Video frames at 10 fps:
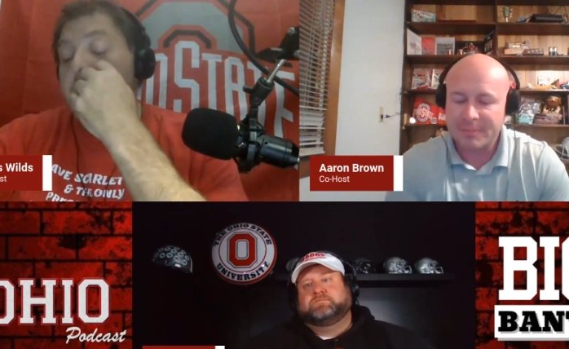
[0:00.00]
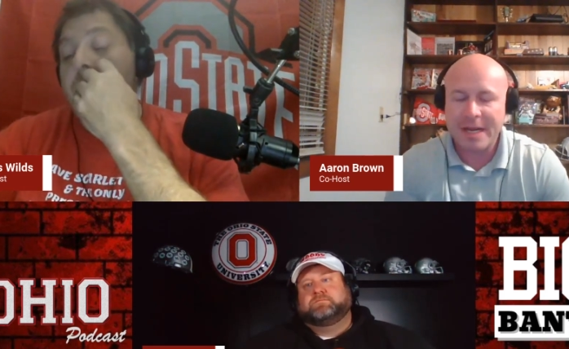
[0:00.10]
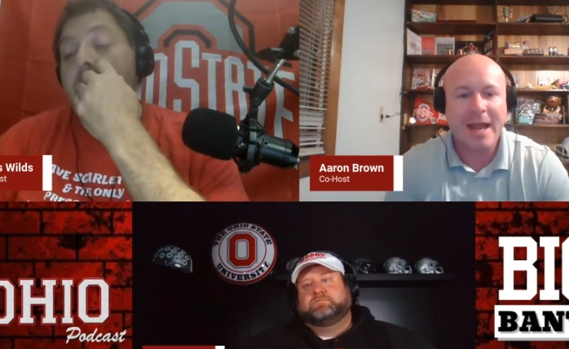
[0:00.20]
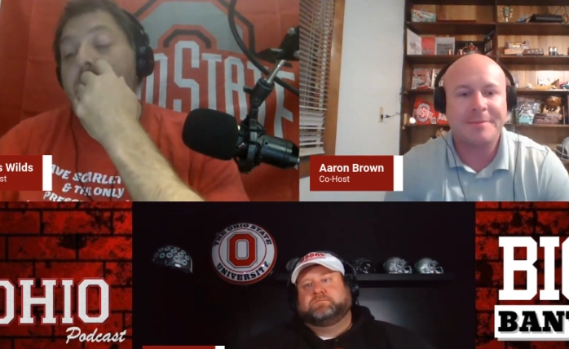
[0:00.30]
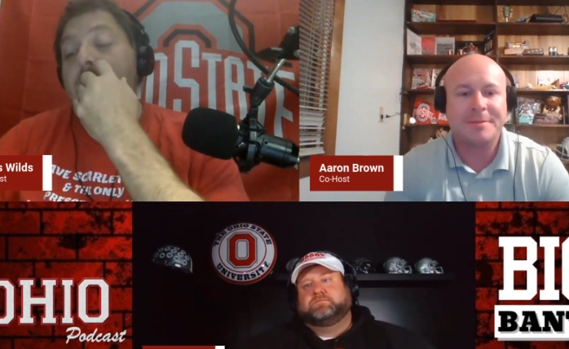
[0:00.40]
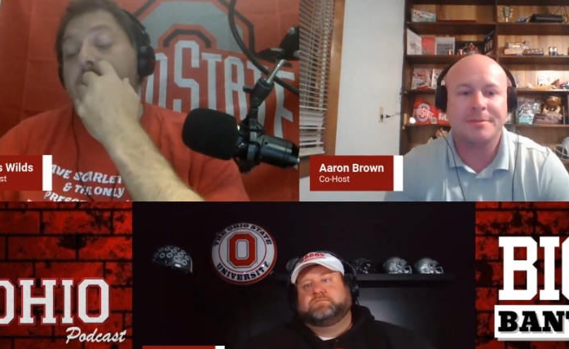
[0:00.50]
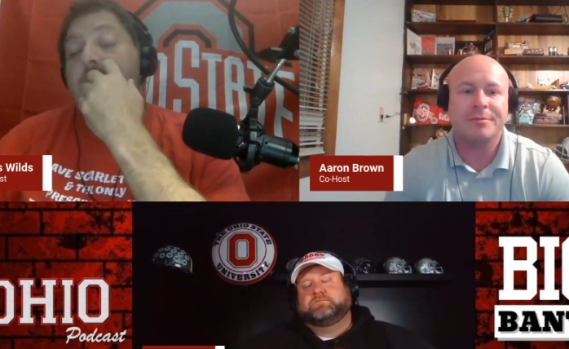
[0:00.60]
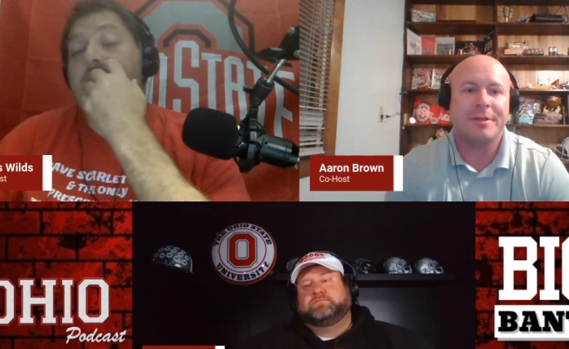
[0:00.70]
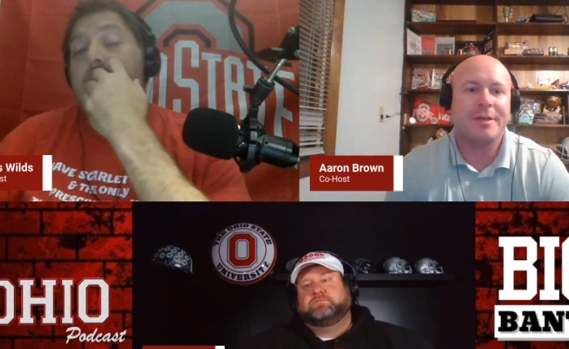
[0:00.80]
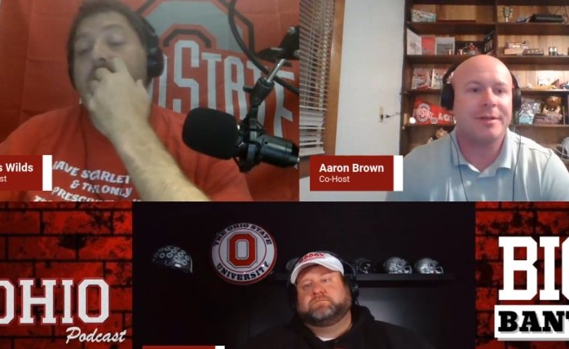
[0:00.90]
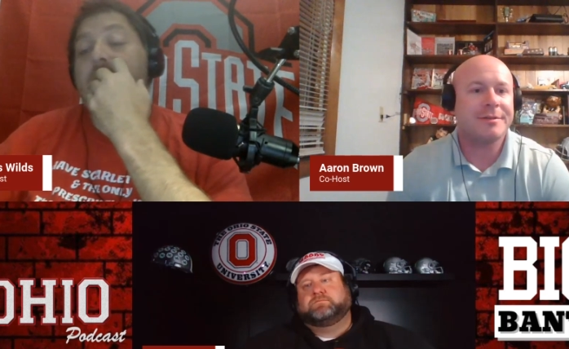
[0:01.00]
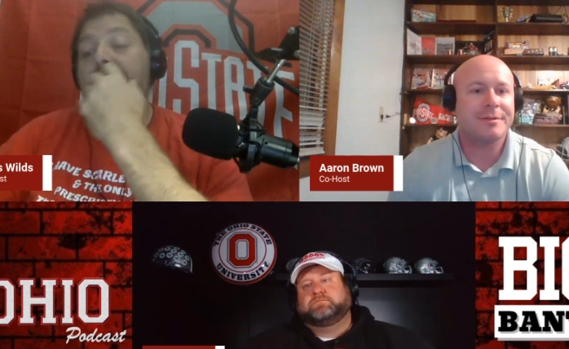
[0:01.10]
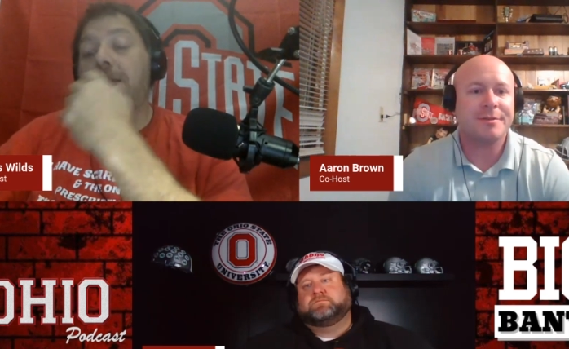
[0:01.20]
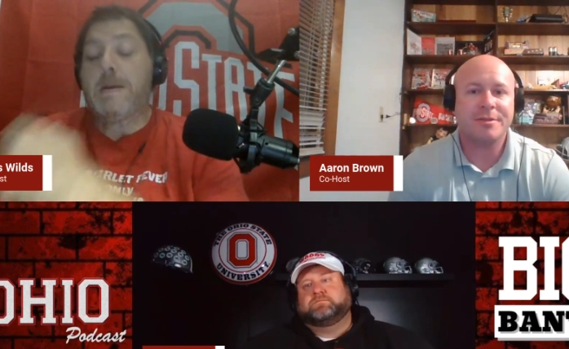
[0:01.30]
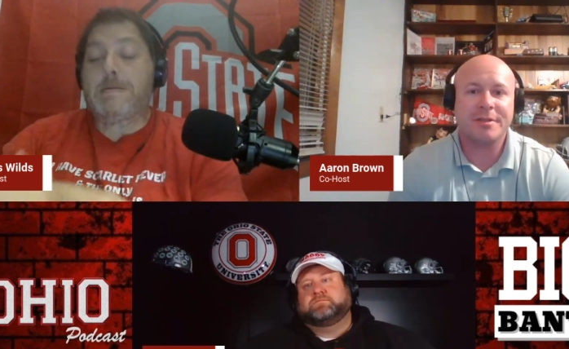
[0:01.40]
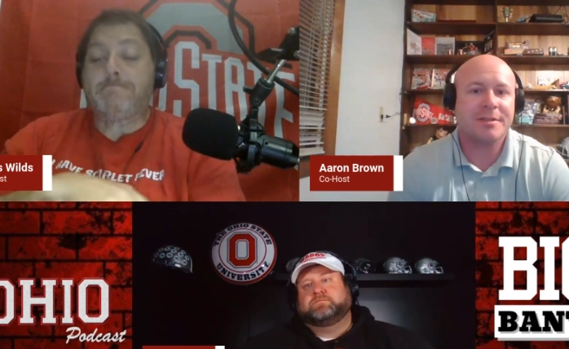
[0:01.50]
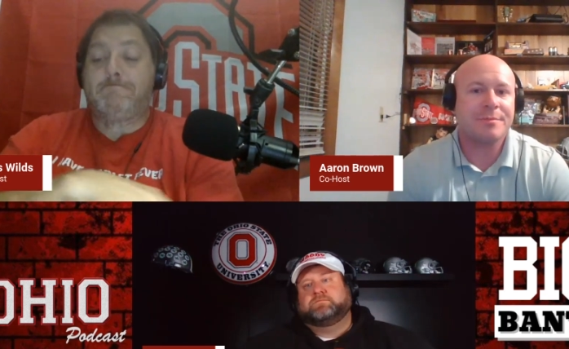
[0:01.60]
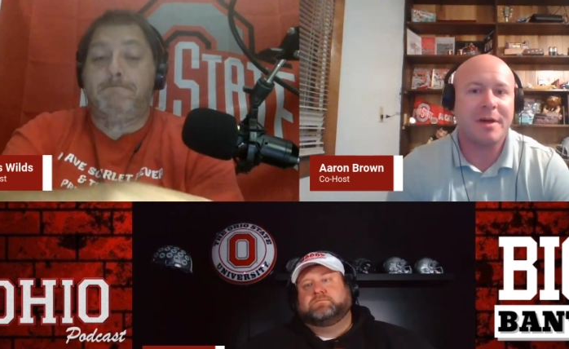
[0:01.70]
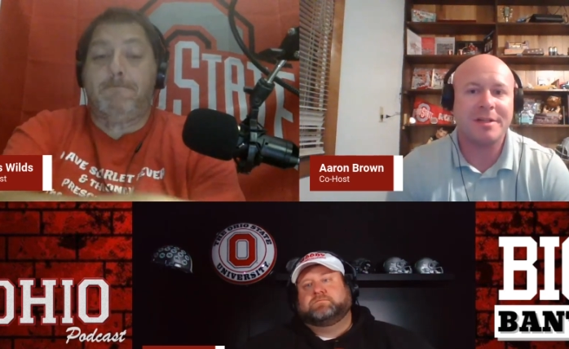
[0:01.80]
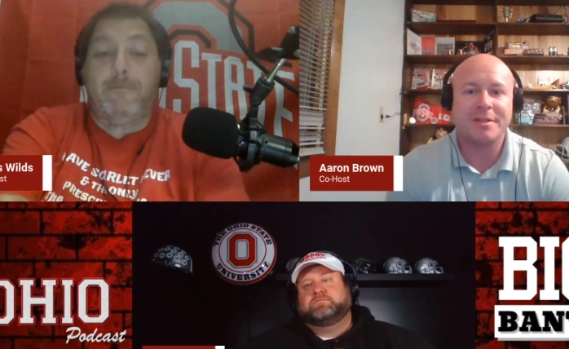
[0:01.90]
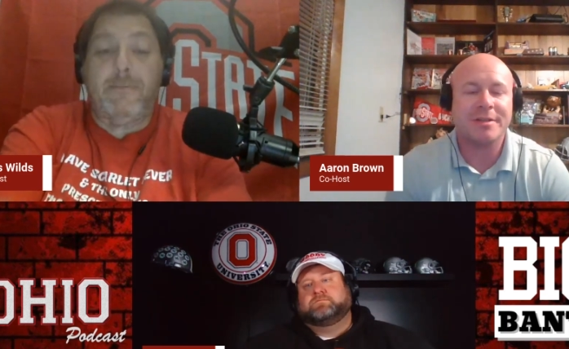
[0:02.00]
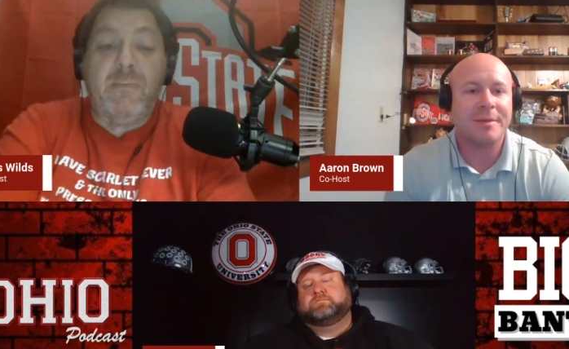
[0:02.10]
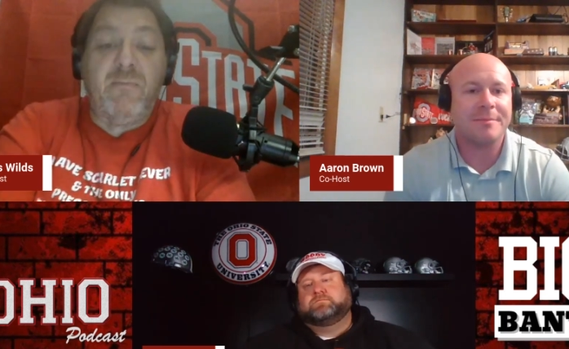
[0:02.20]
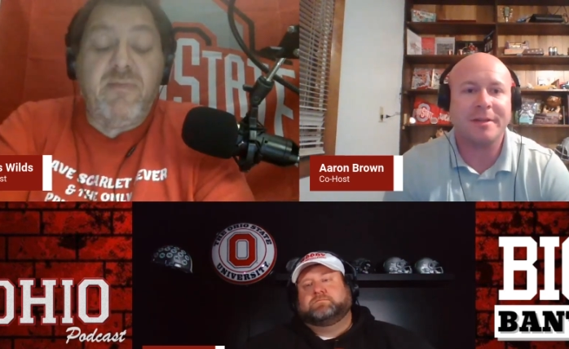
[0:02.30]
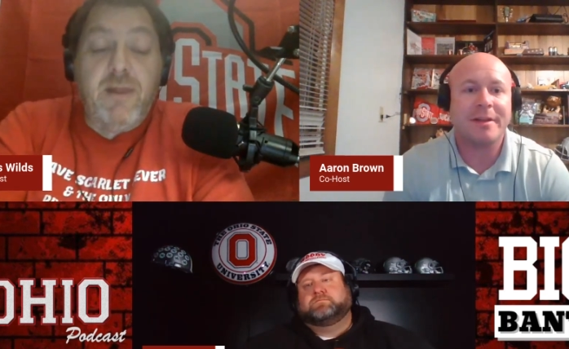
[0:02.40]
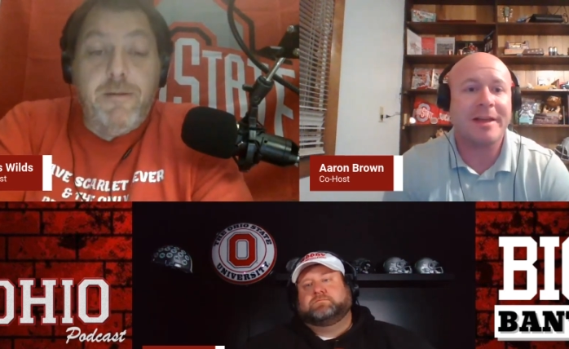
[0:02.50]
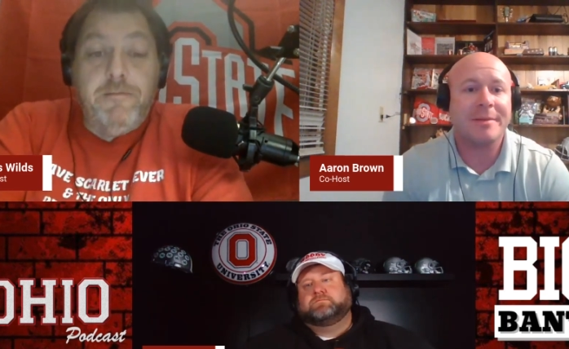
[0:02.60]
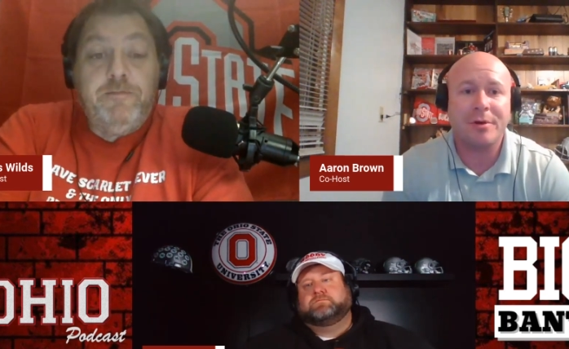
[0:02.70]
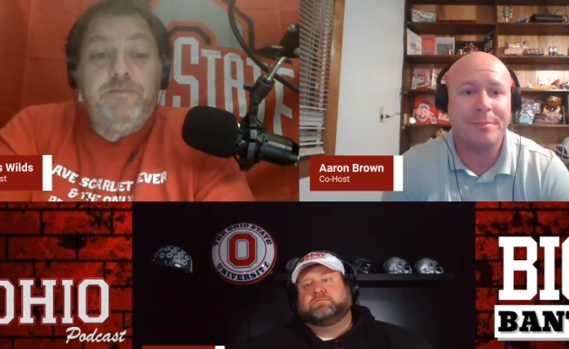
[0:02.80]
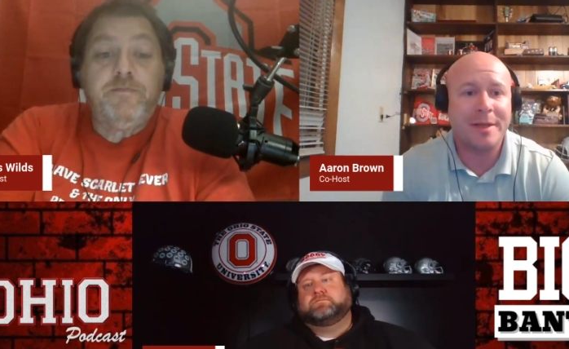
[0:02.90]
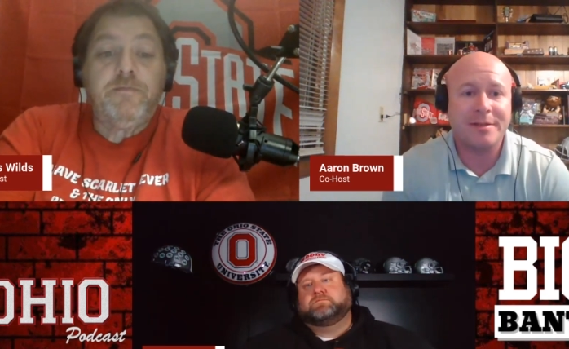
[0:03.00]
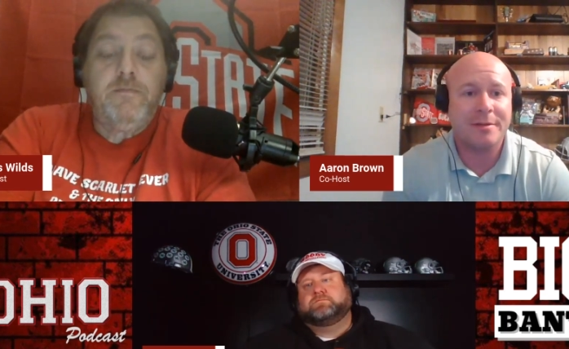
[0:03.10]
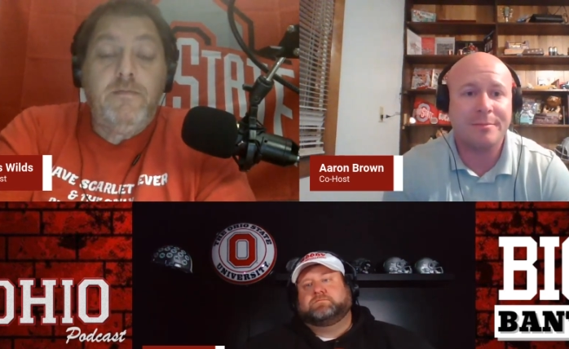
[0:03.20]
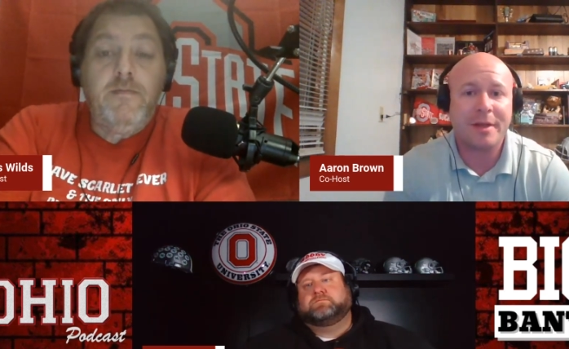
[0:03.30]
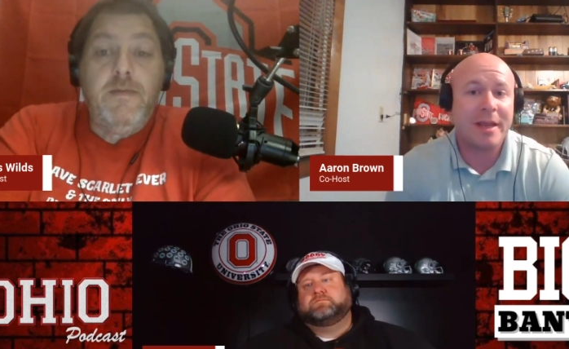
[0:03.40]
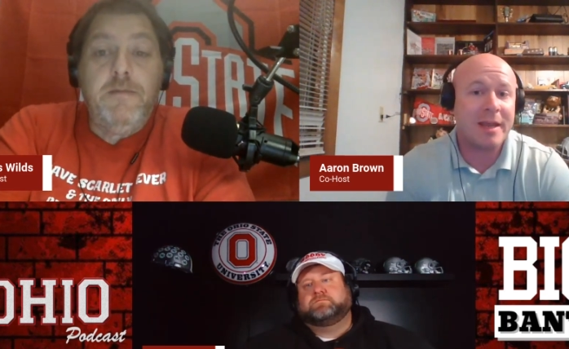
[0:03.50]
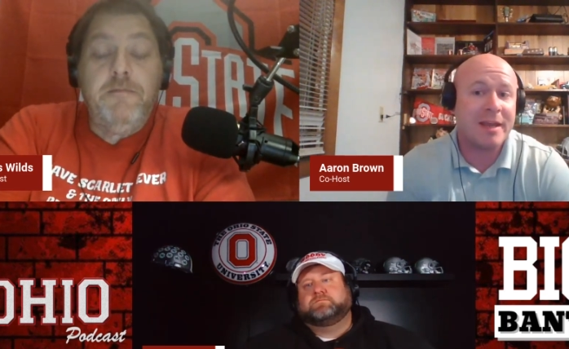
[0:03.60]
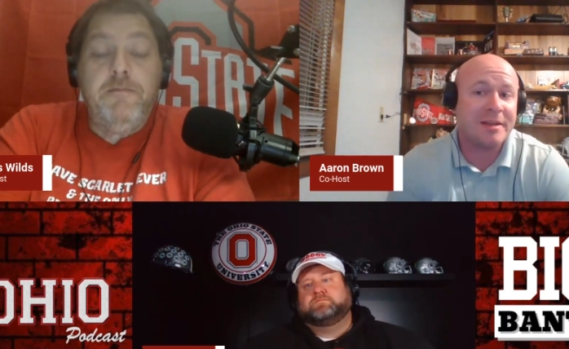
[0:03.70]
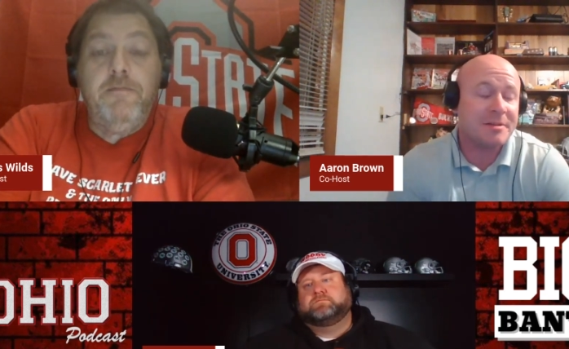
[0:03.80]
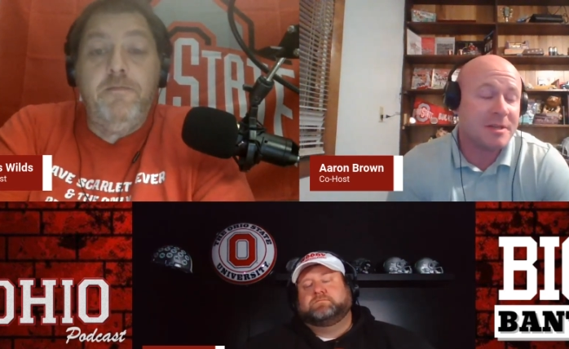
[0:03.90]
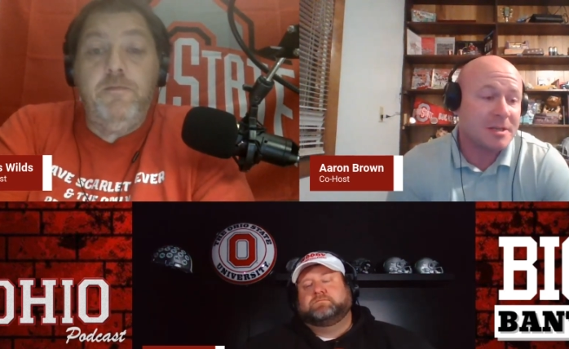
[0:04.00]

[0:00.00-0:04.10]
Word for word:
Speaker 1: it absolutely is. Just as much as something like momentum and